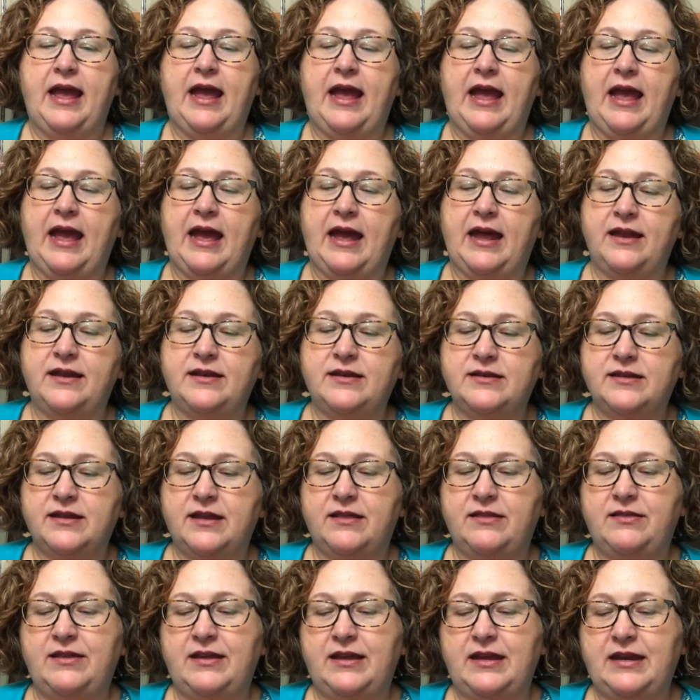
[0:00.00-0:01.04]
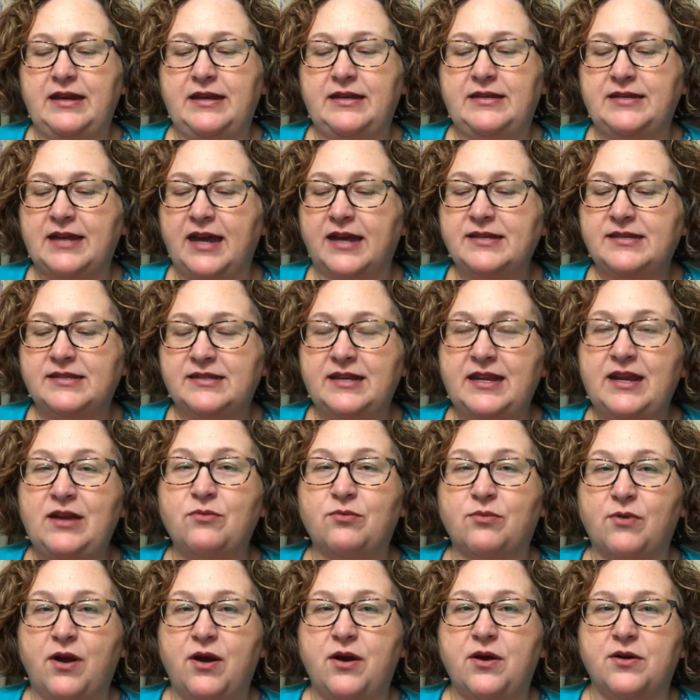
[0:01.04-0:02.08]
and the Dusty
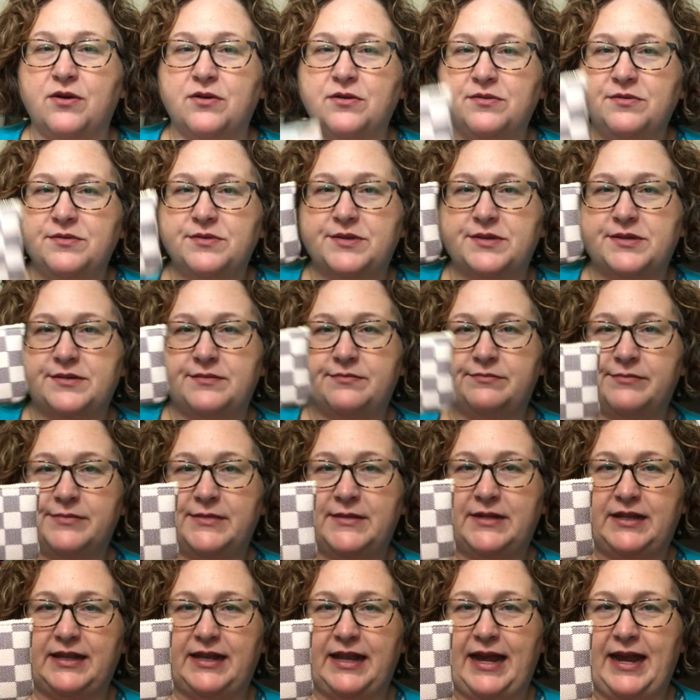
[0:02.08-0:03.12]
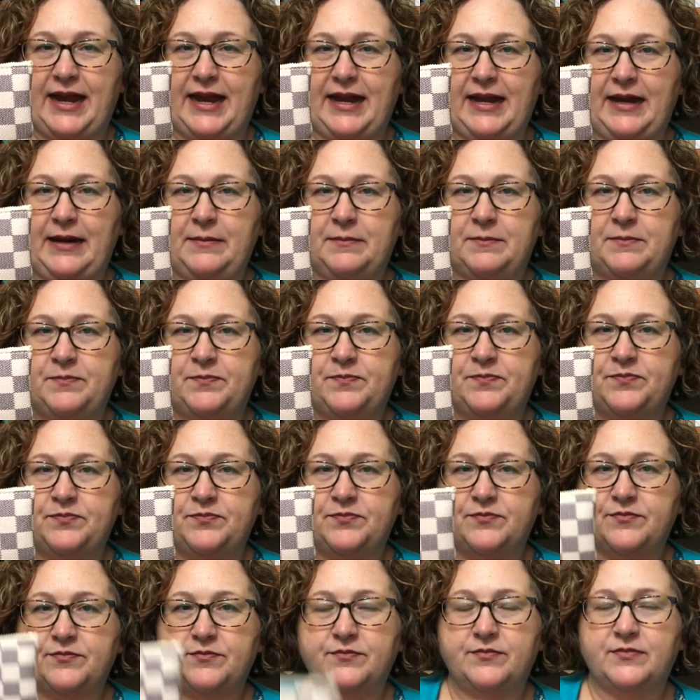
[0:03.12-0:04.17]
Rose clay.
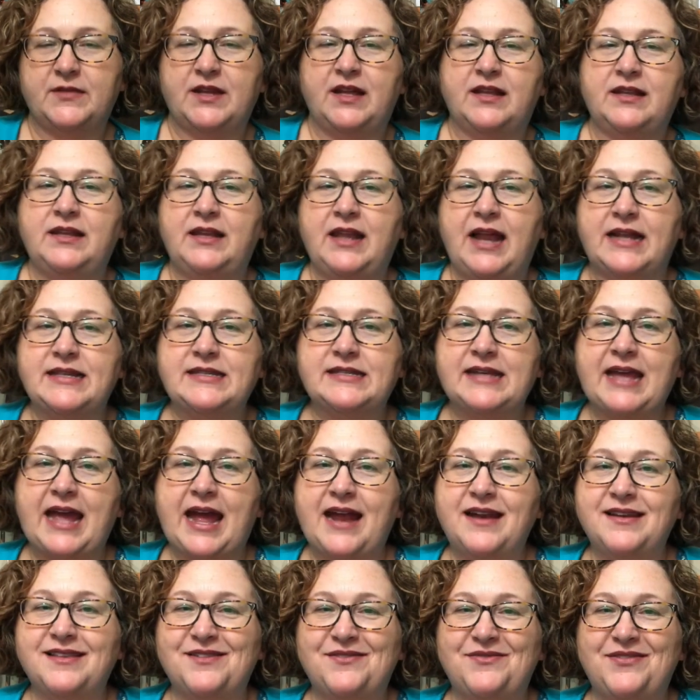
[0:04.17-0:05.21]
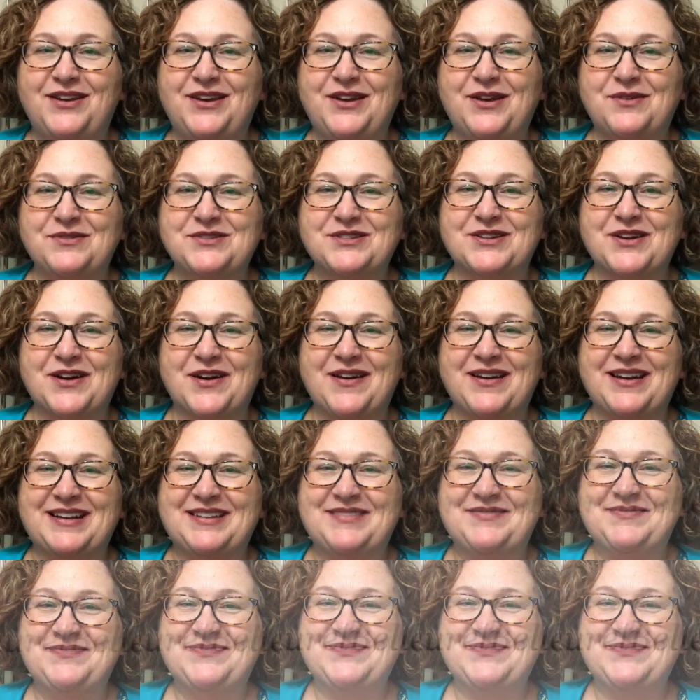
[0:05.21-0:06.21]
Let's get the video started.